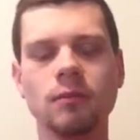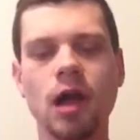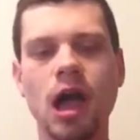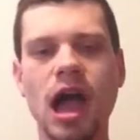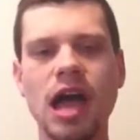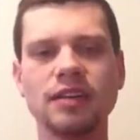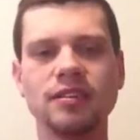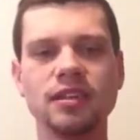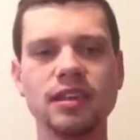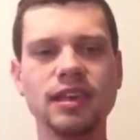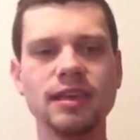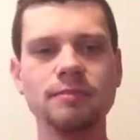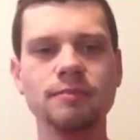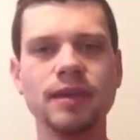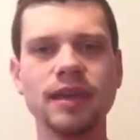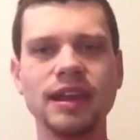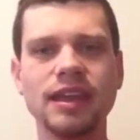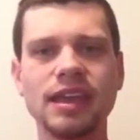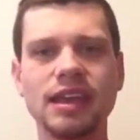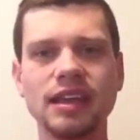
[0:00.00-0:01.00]
I
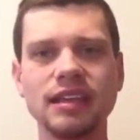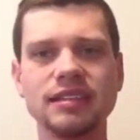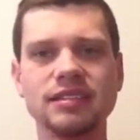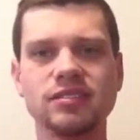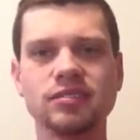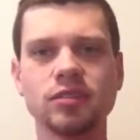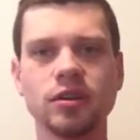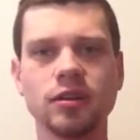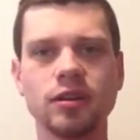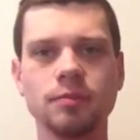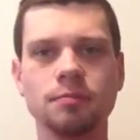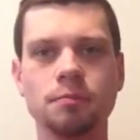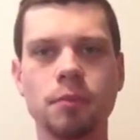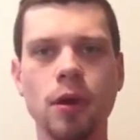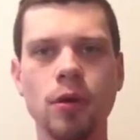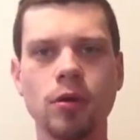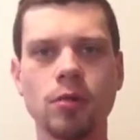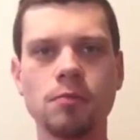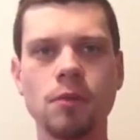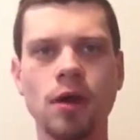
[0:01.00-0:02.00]
immediately started
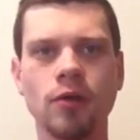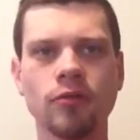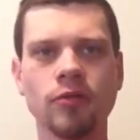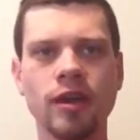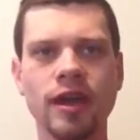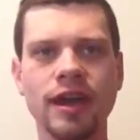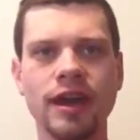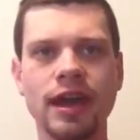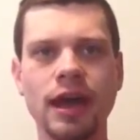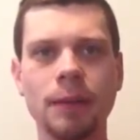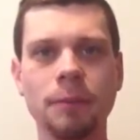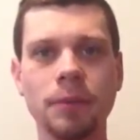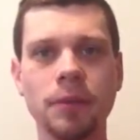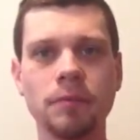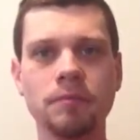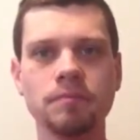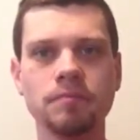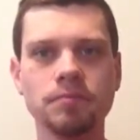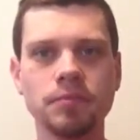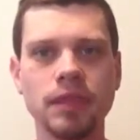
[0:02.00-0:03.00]
Pokemon Red up,
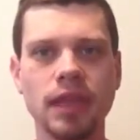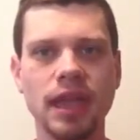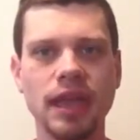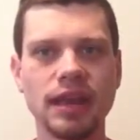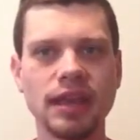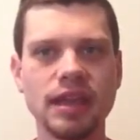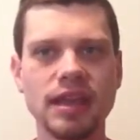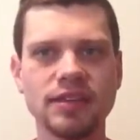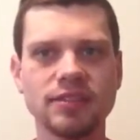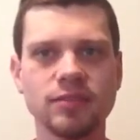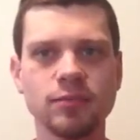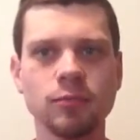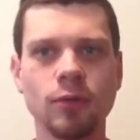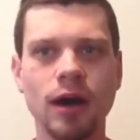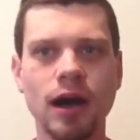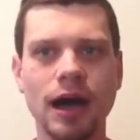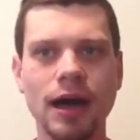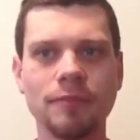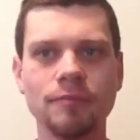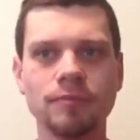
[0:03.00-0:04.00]
and guess
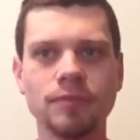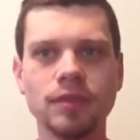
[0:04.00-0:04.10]
what?